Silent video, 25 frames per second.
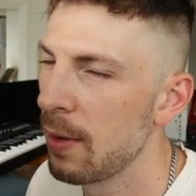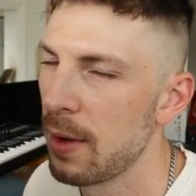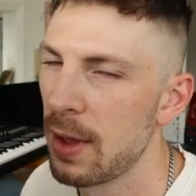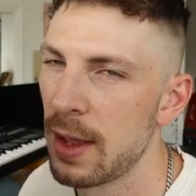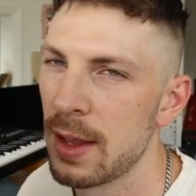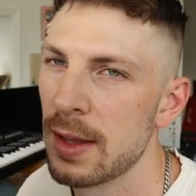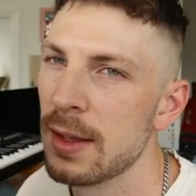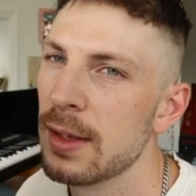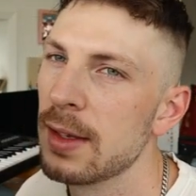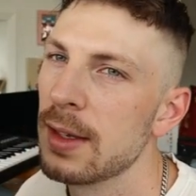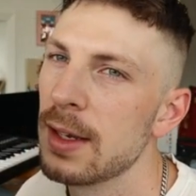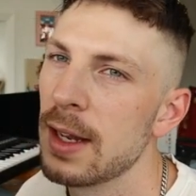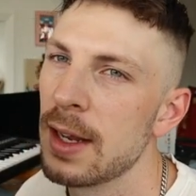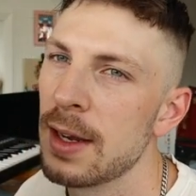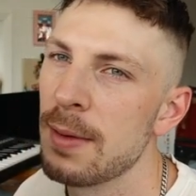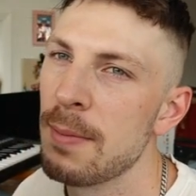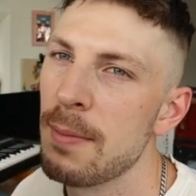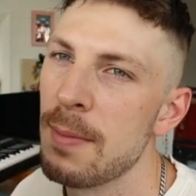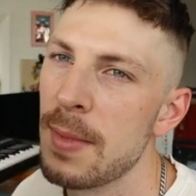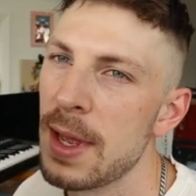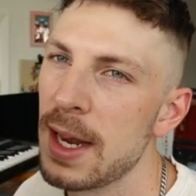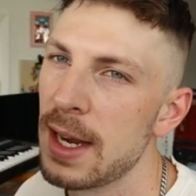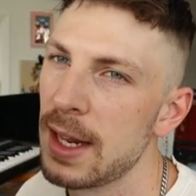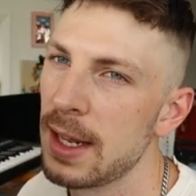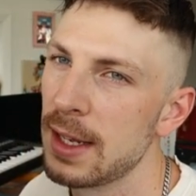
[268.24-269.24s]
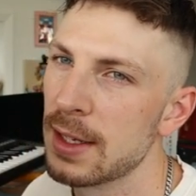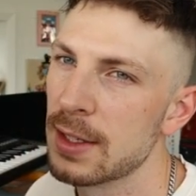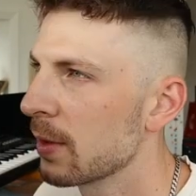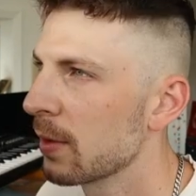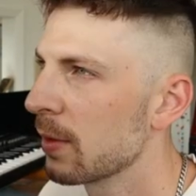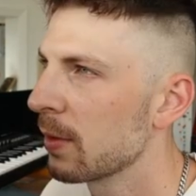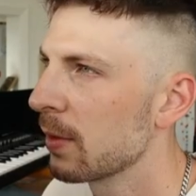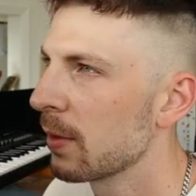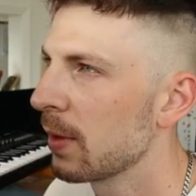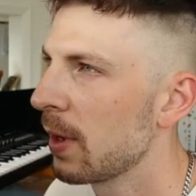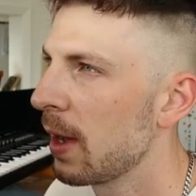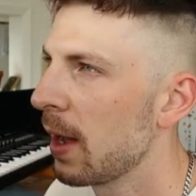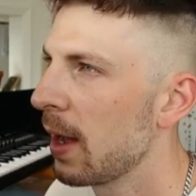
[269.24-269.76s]
in MIDI.
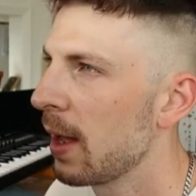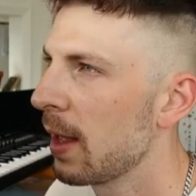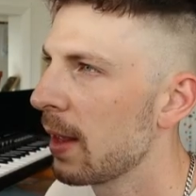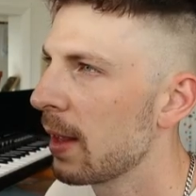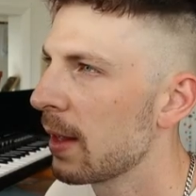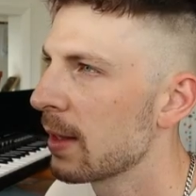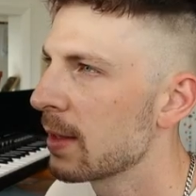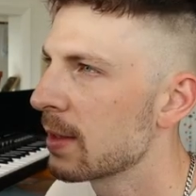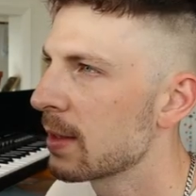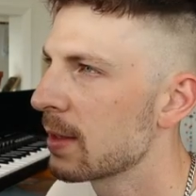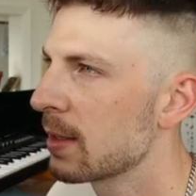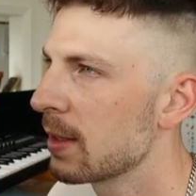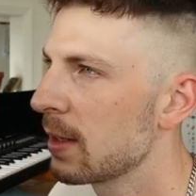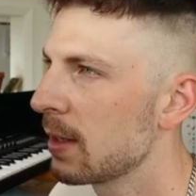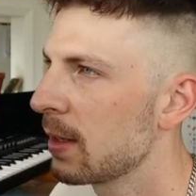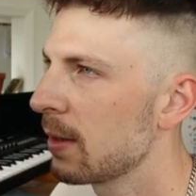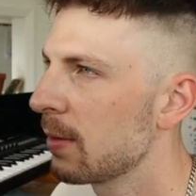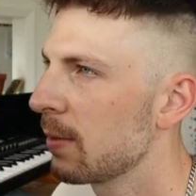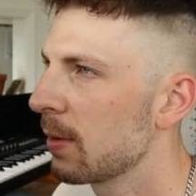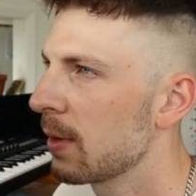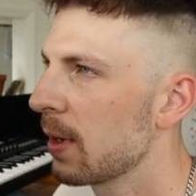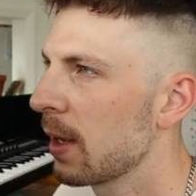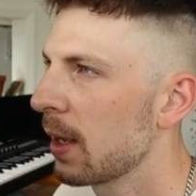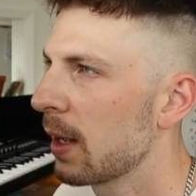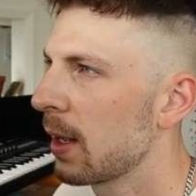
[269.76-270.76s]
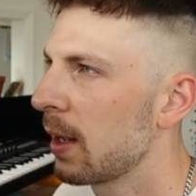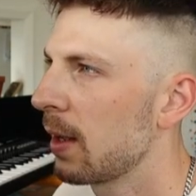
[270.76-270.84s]
So let's see what I